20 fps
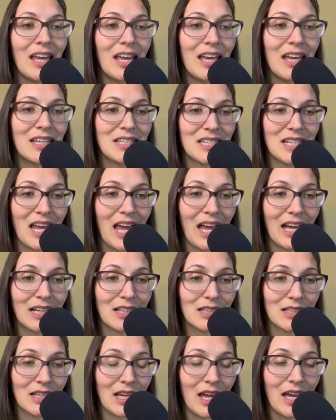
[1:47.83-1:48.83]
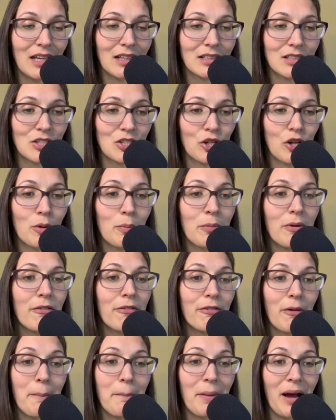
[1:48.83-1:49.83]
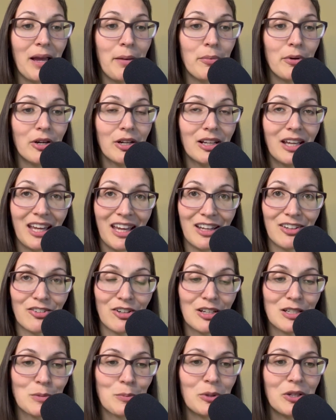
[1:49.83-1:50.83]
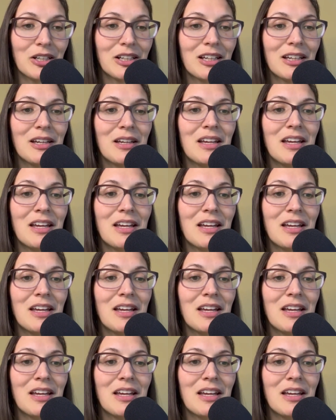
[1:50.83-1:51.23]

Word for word: It's an ex- excerpt from my book, Andrea's book,